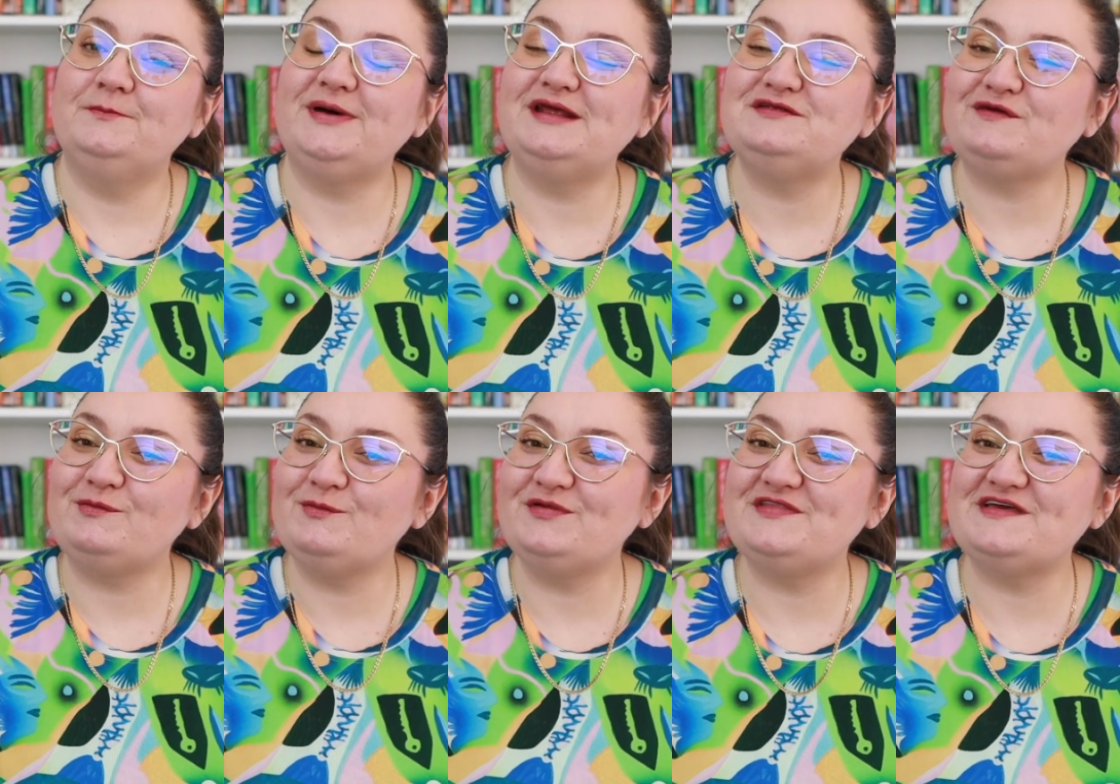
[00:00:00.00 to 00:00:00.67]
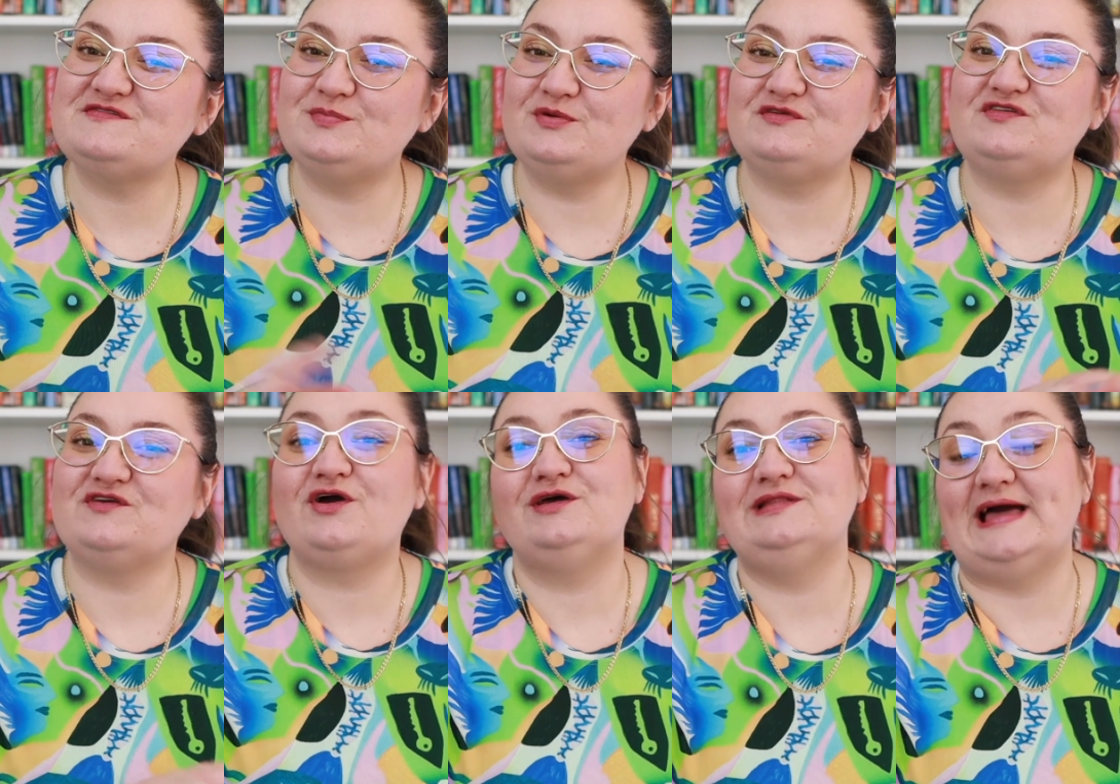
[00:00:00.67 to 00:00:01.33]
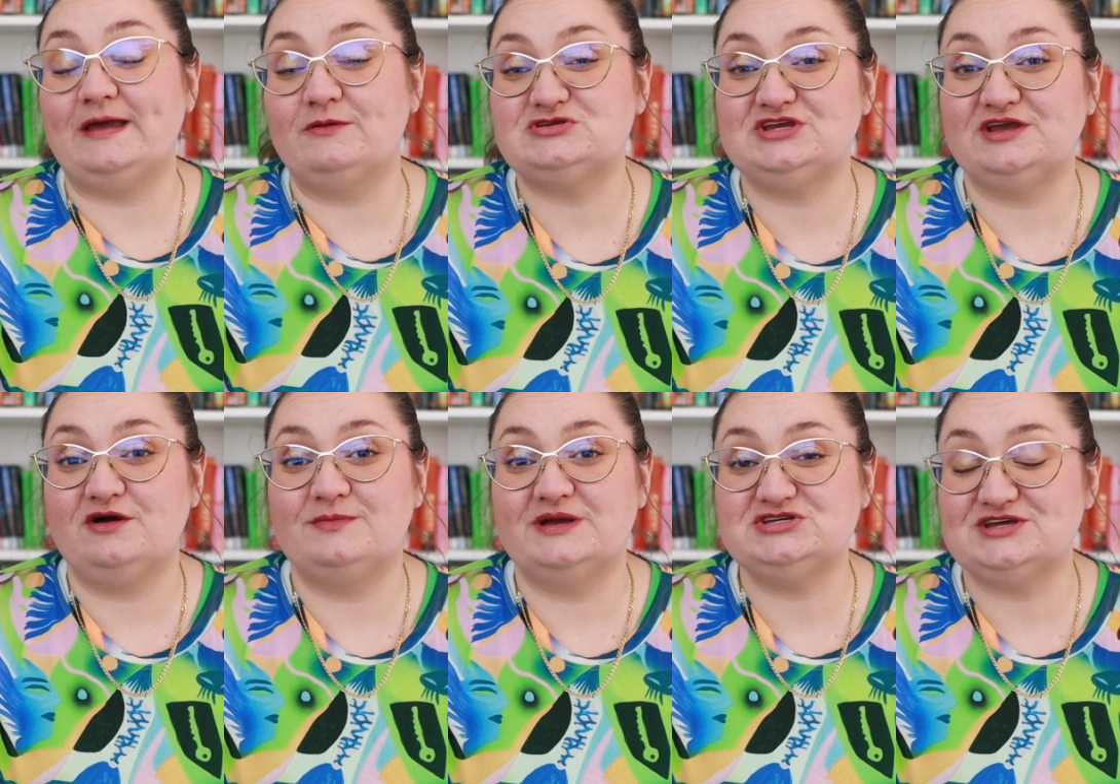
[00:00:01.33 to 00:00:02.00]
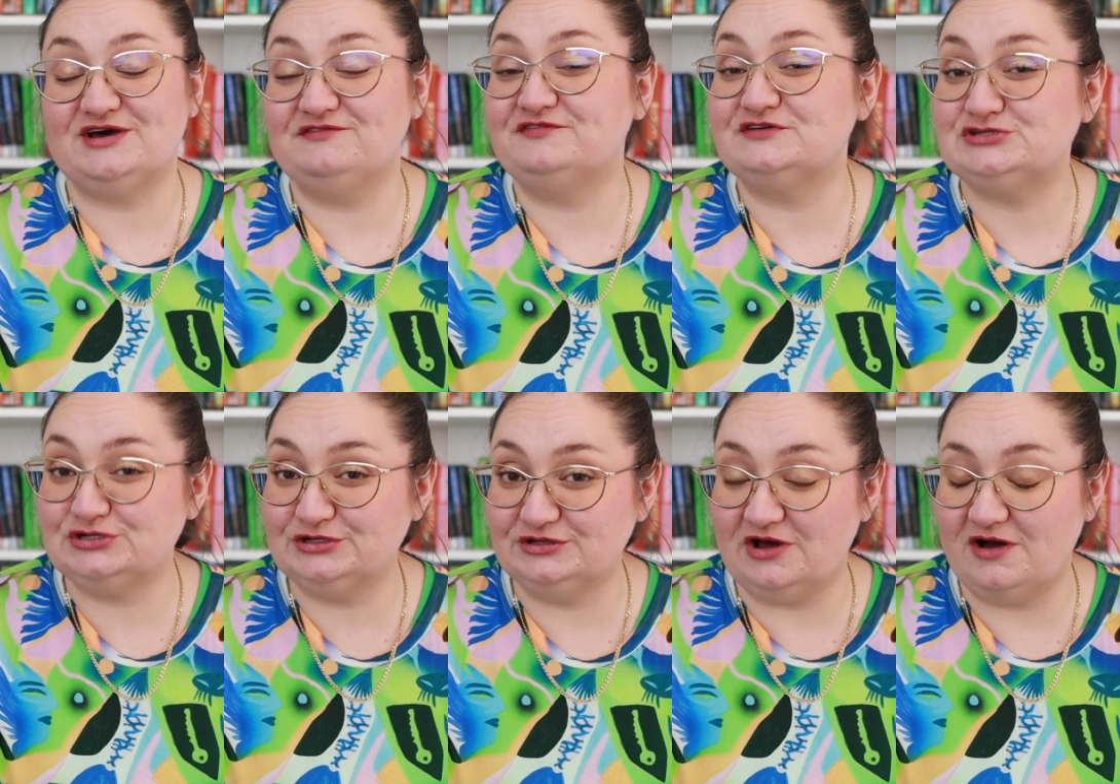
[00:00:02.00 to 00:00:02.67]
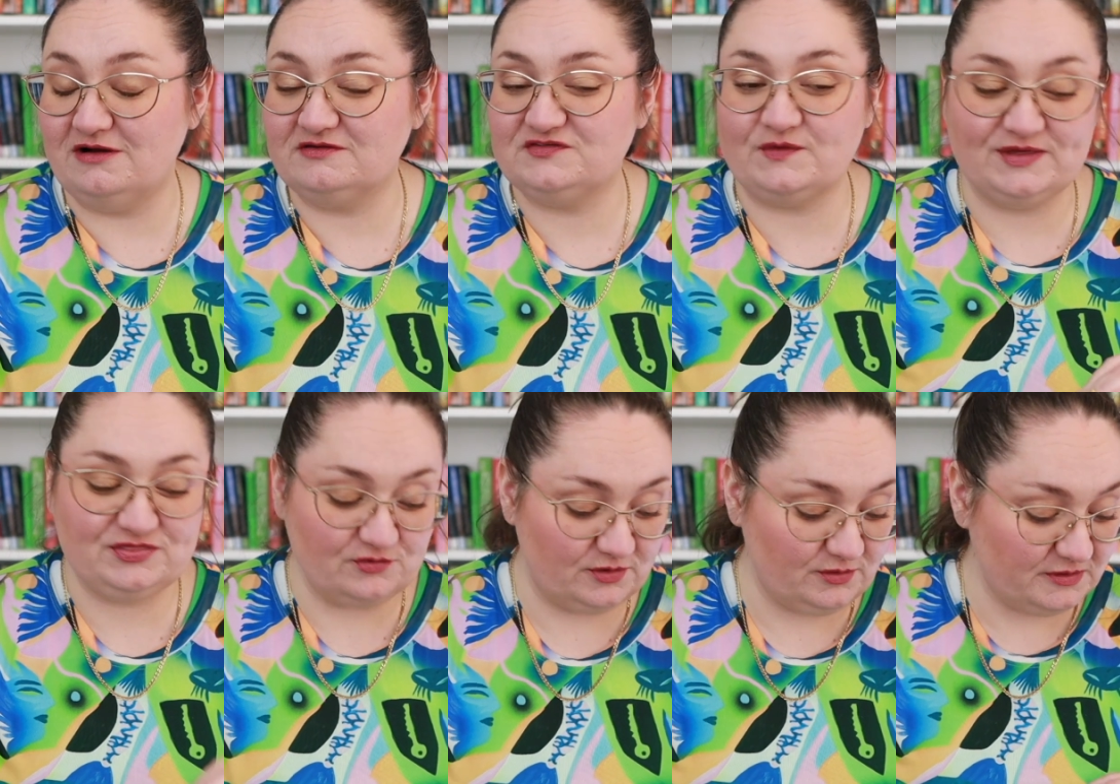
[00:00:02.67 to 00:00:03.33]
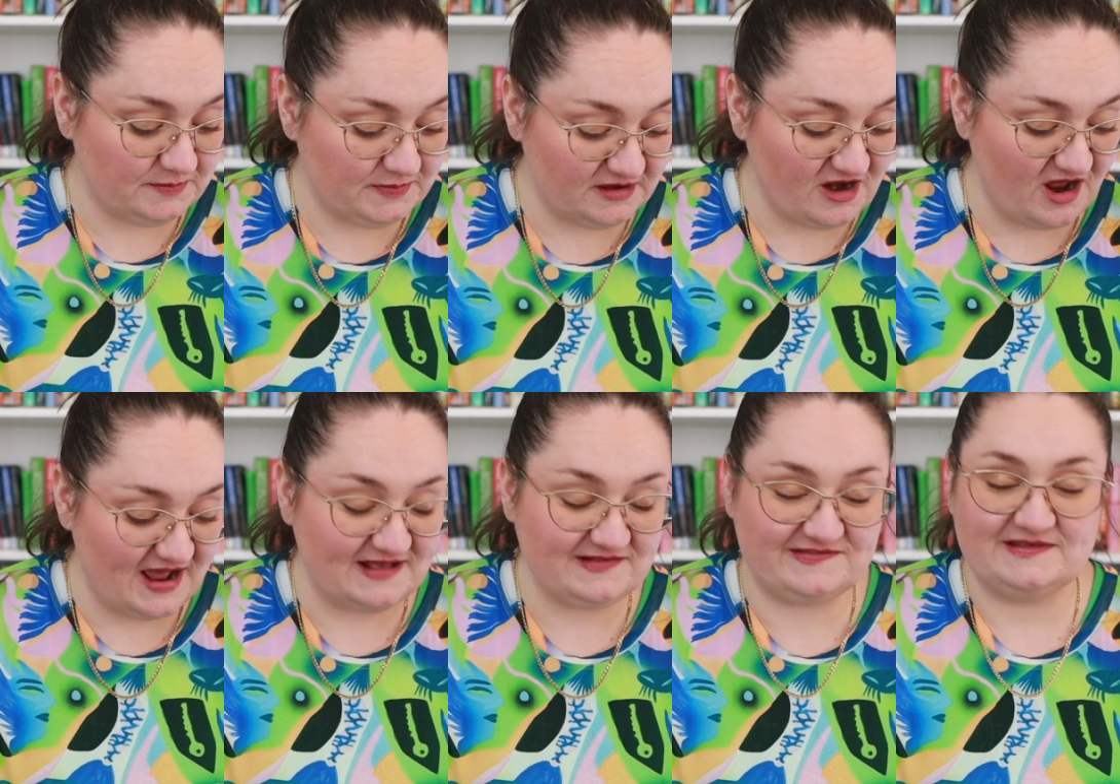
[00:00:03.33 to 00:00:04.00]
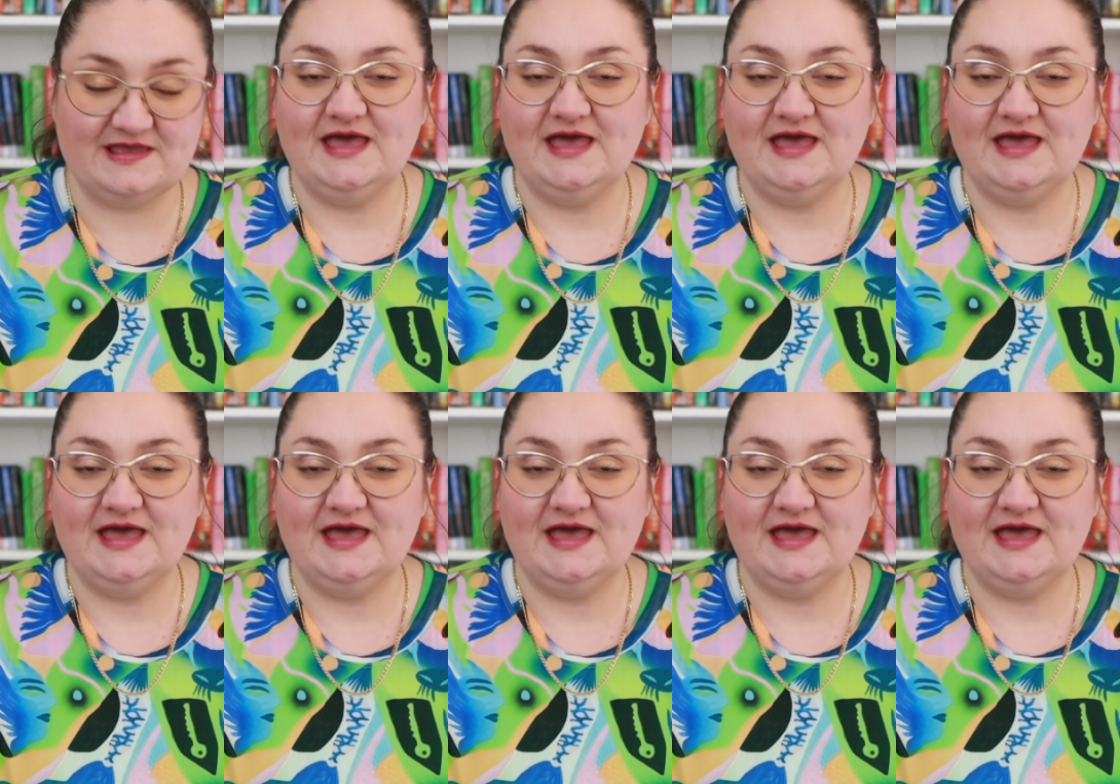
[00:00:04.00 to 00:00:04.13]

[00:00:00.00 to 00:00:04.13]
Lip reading: But I don't want these books to go languishing on my shelf for too long, so I thought it would be nice